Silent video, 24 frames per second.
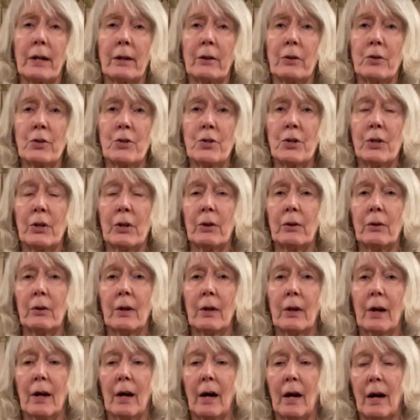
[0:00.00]
could do,
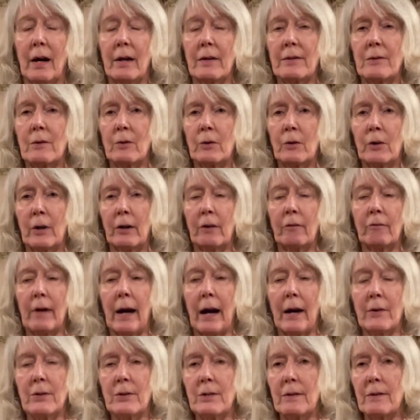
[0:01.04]
and sort of looking
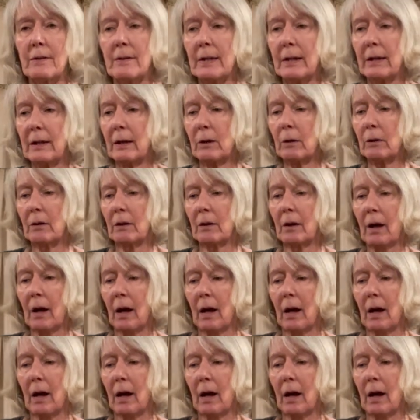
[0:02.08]
around and thinking,